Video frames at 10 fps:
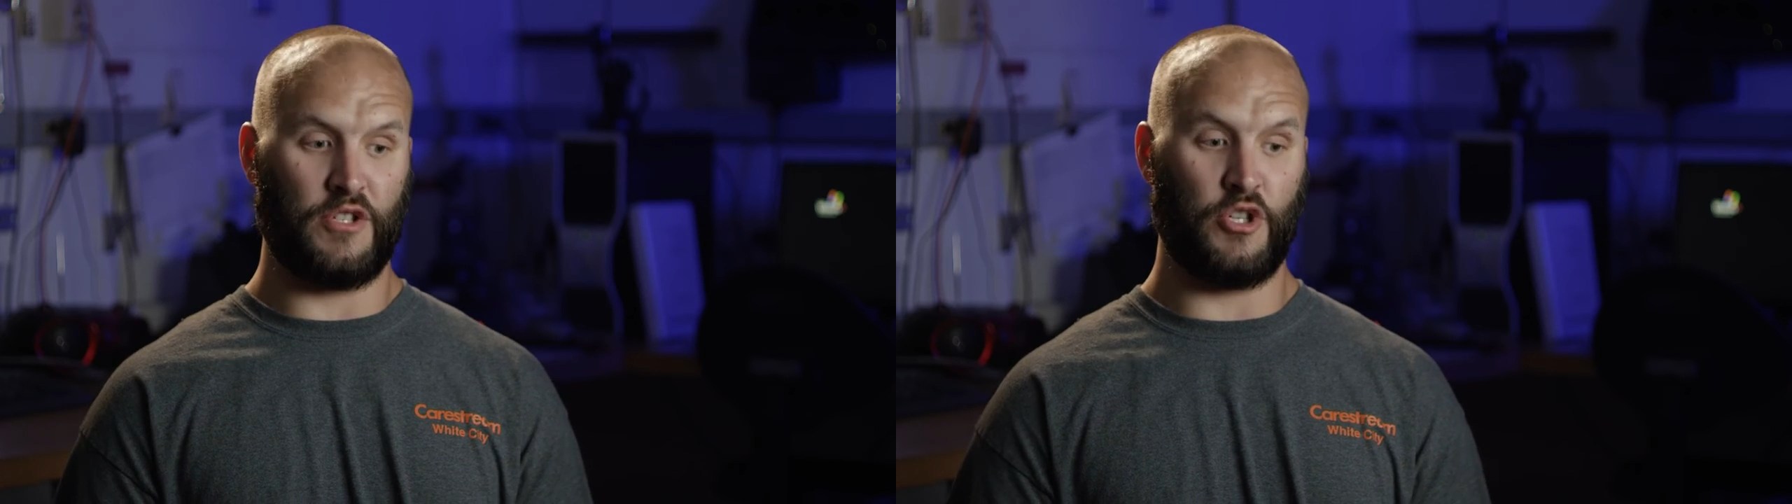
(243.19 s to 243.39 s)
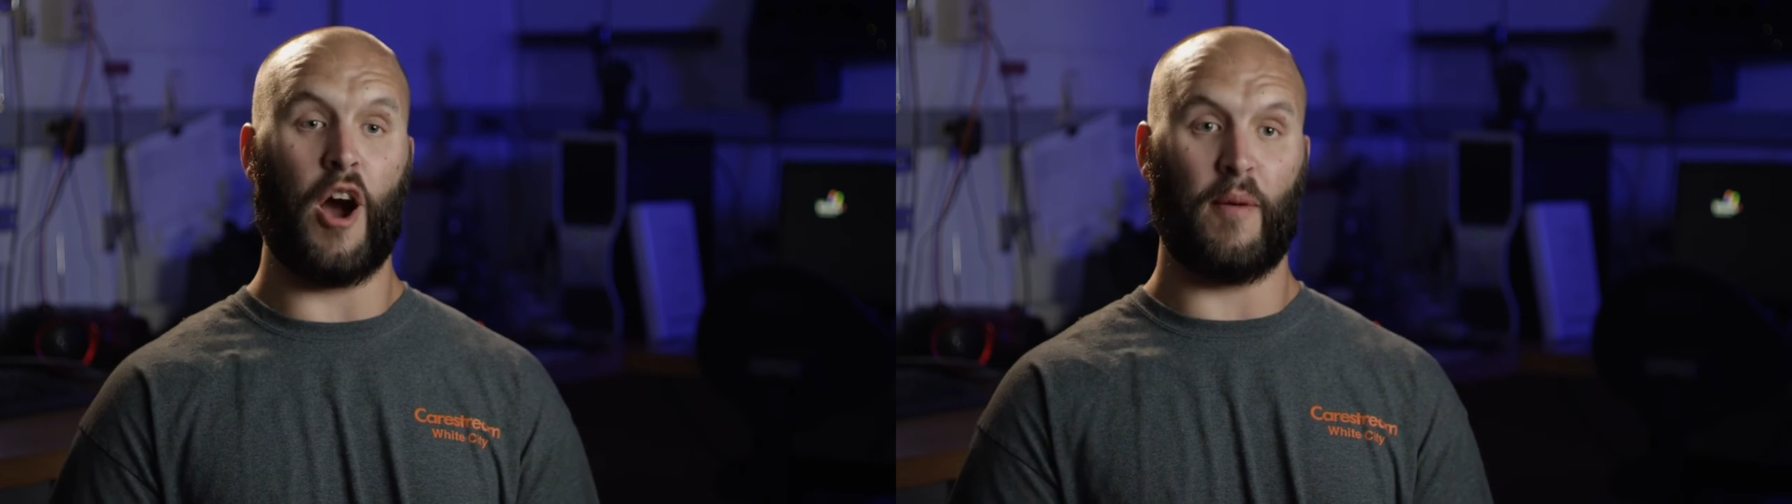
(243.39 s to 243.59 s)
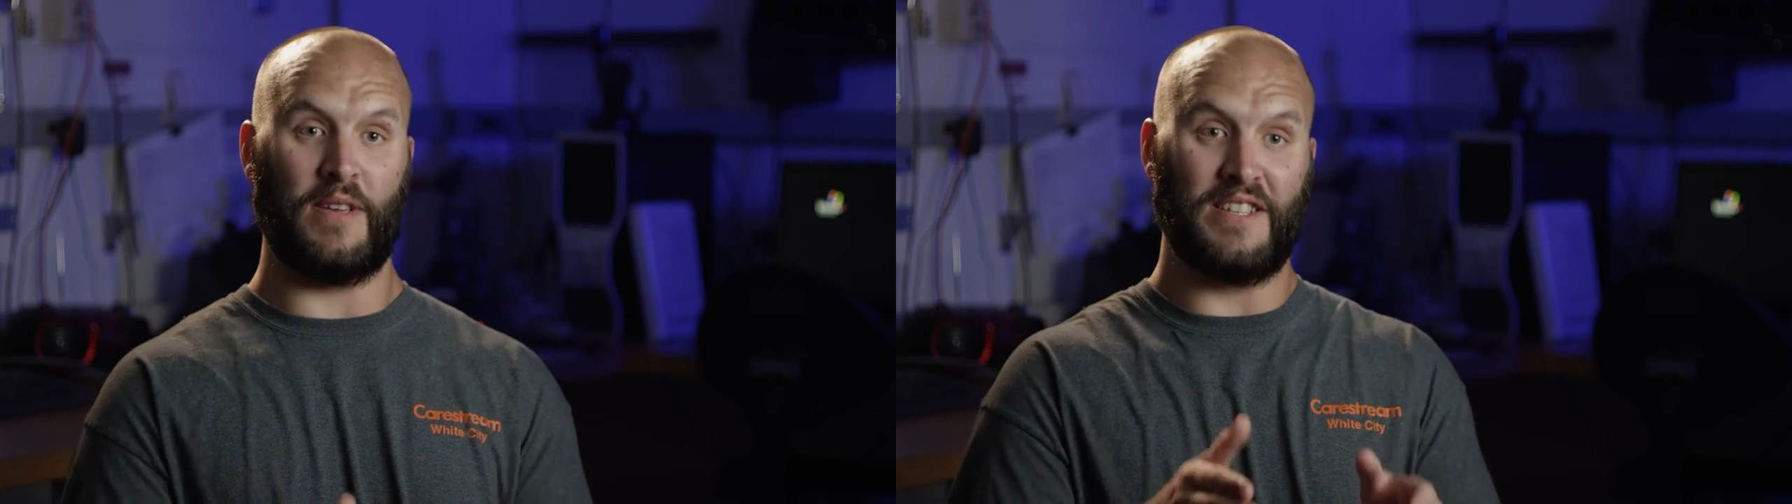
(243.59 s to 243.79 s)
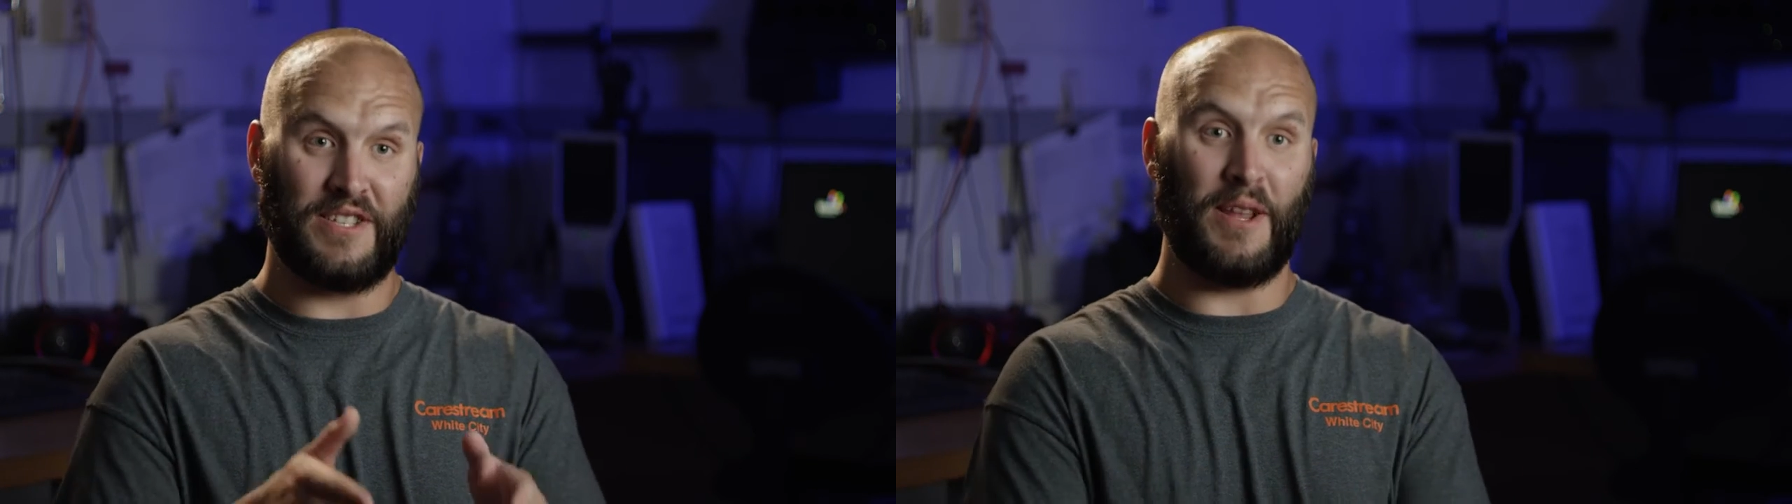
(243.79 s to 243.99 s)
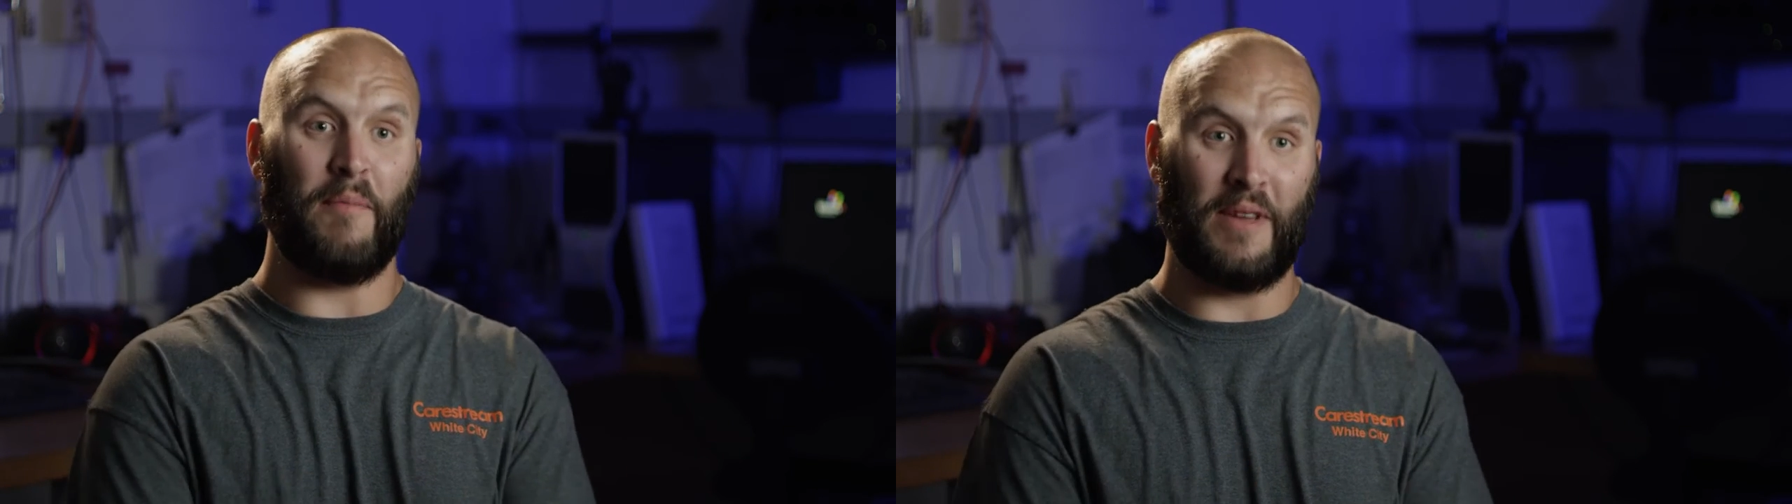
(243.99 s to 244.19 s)
job he is
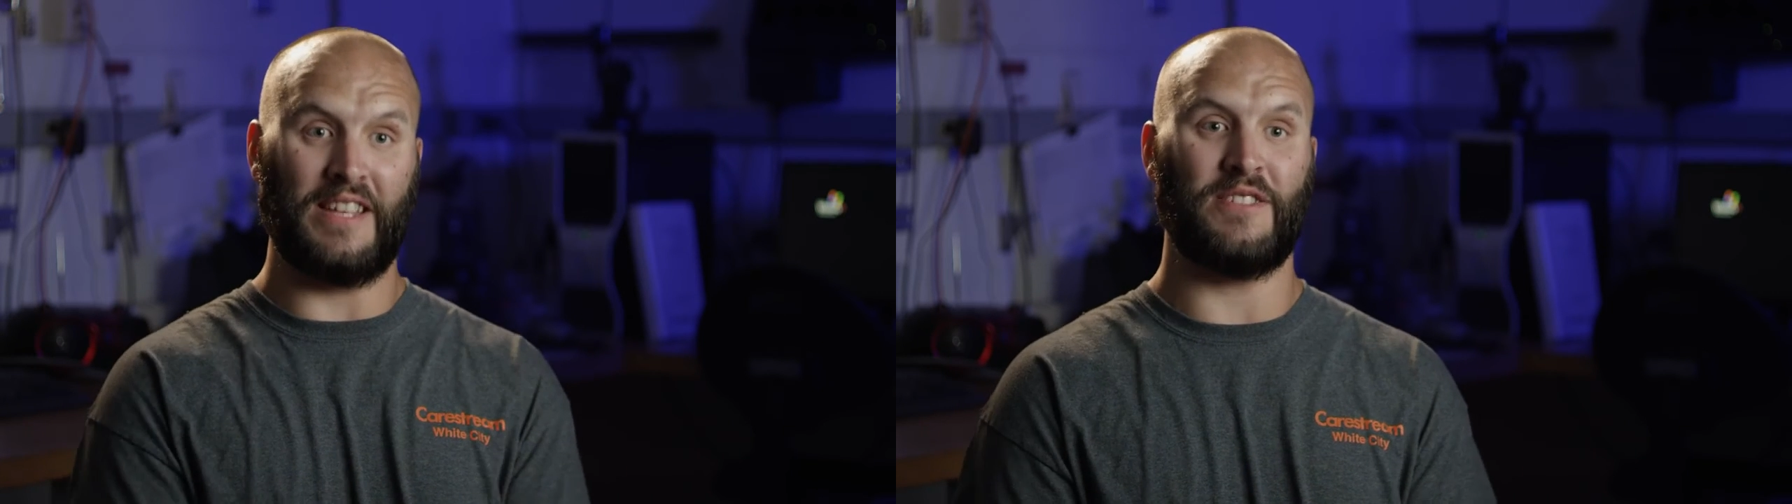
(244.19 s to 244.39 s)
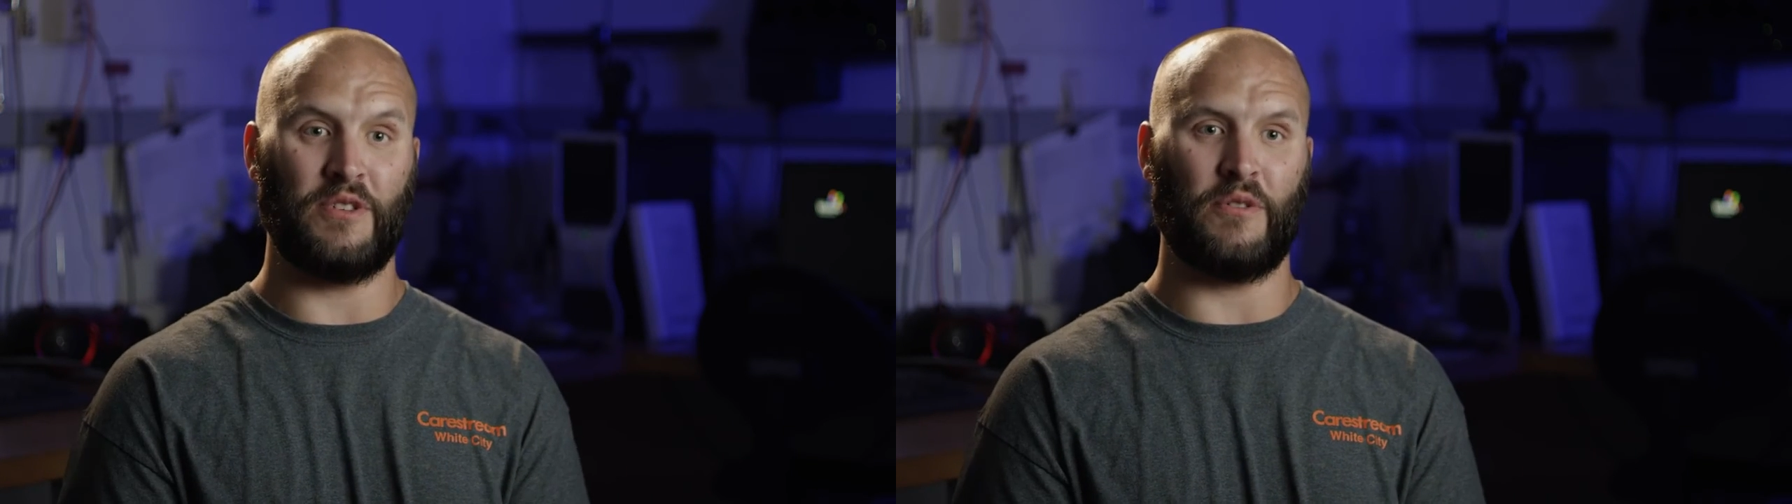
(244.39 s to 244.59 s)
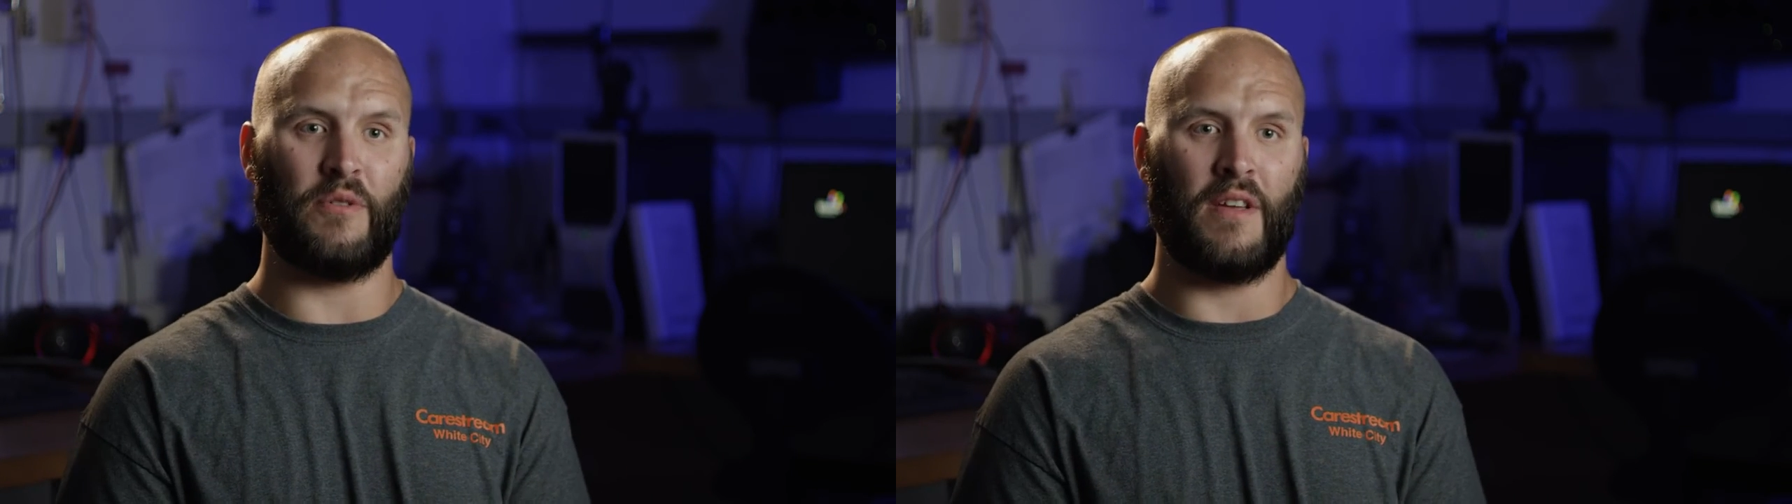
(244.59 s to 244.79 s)
stepping into,